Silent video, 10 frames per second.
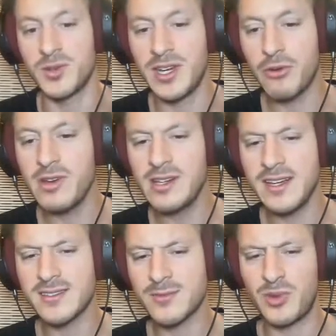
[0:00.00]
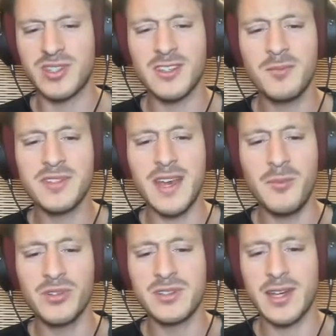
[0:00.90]
And I realized, but some
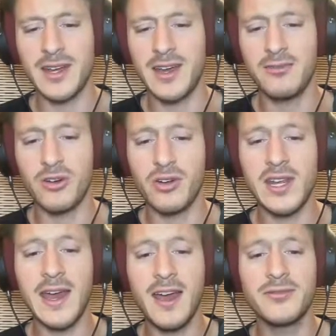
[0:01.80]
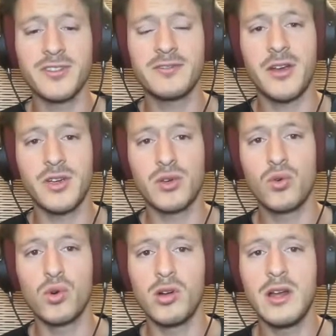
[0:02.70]
samples that I have already have this very
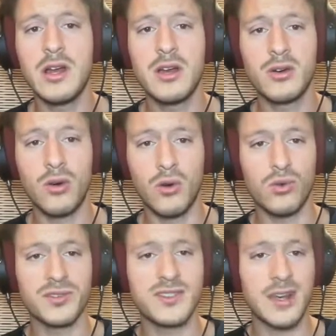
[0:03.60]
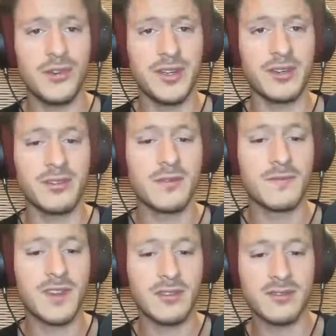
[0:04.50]
cool old sounding
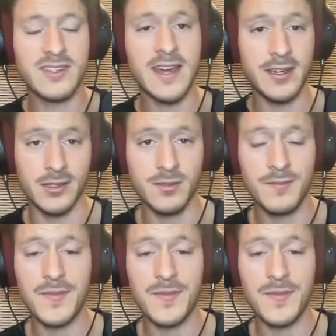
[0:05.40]
tail.